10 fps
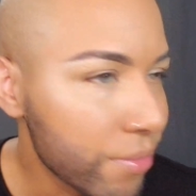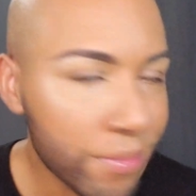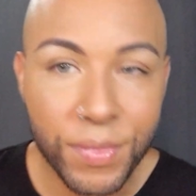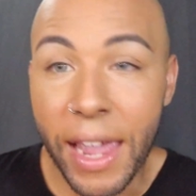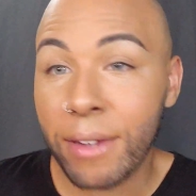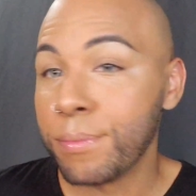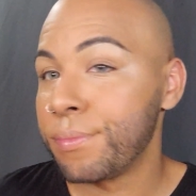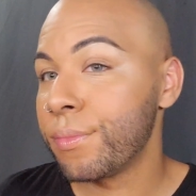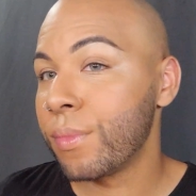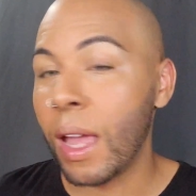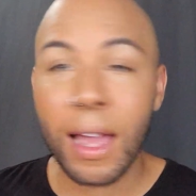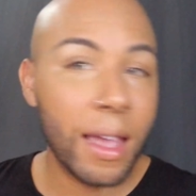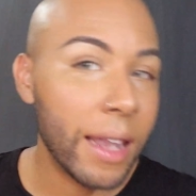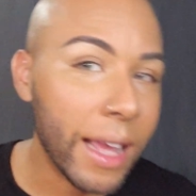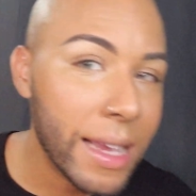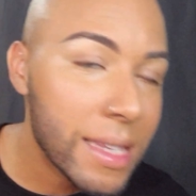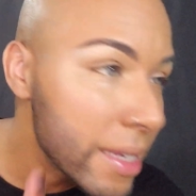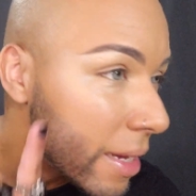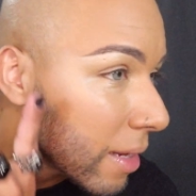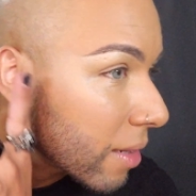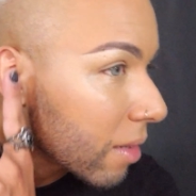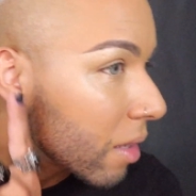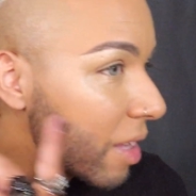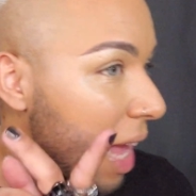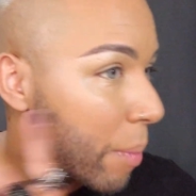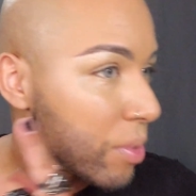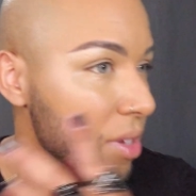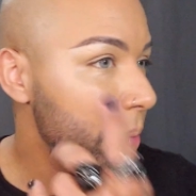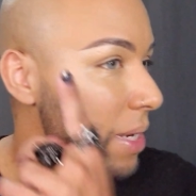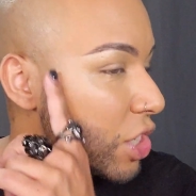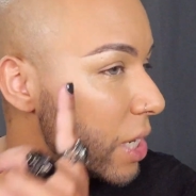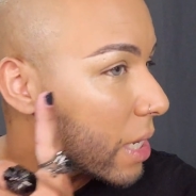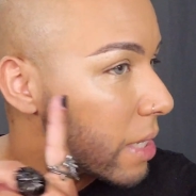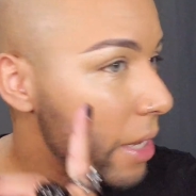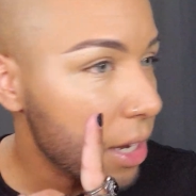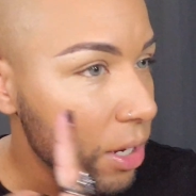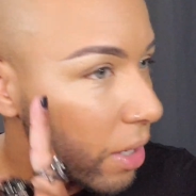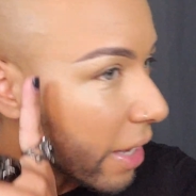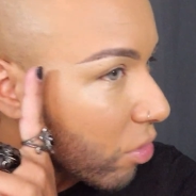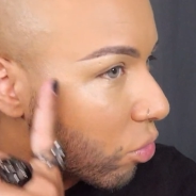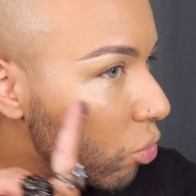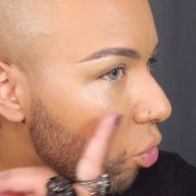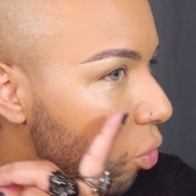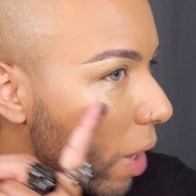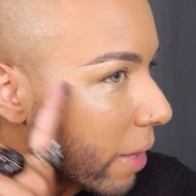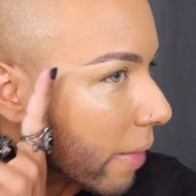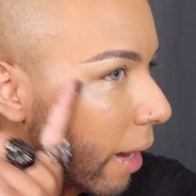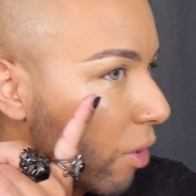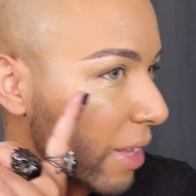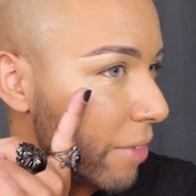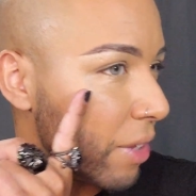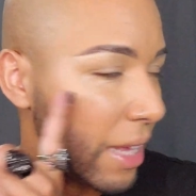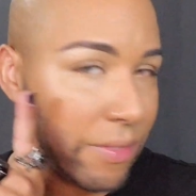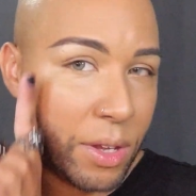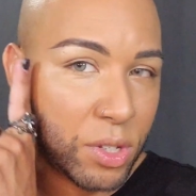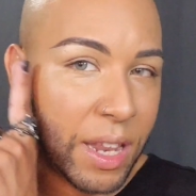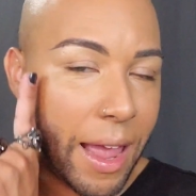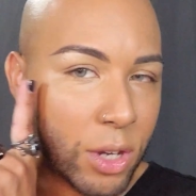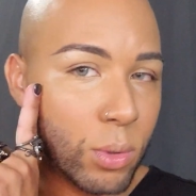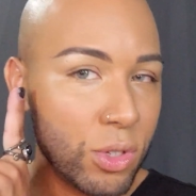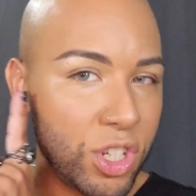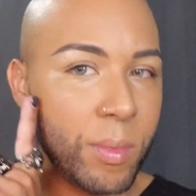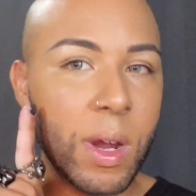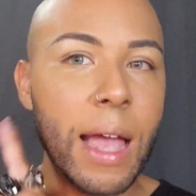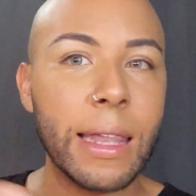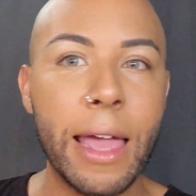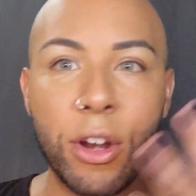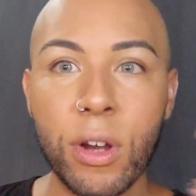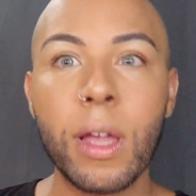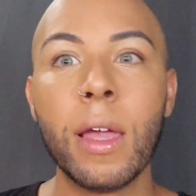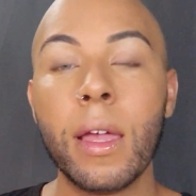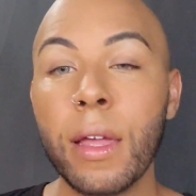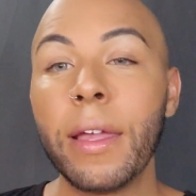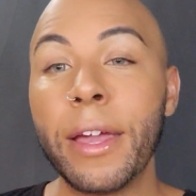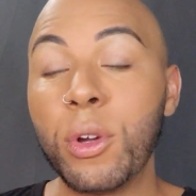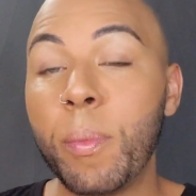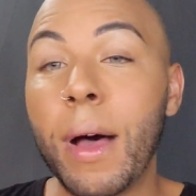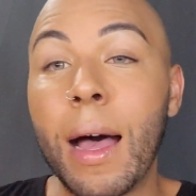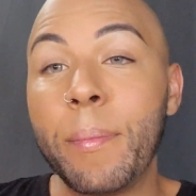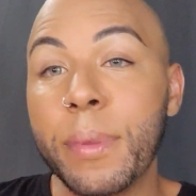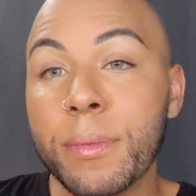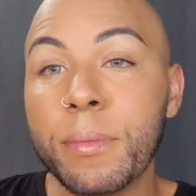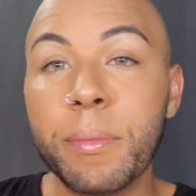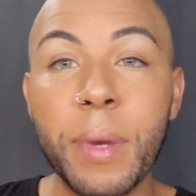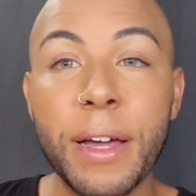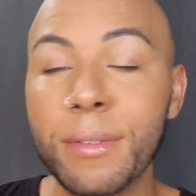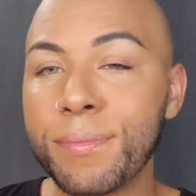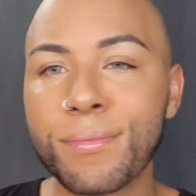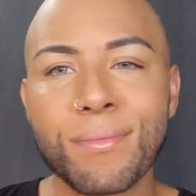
Yeah, like I see it on the apples of my cheeks here, like right there. Like I feel like if I use an actual shimmer highlighter, it'll pop, but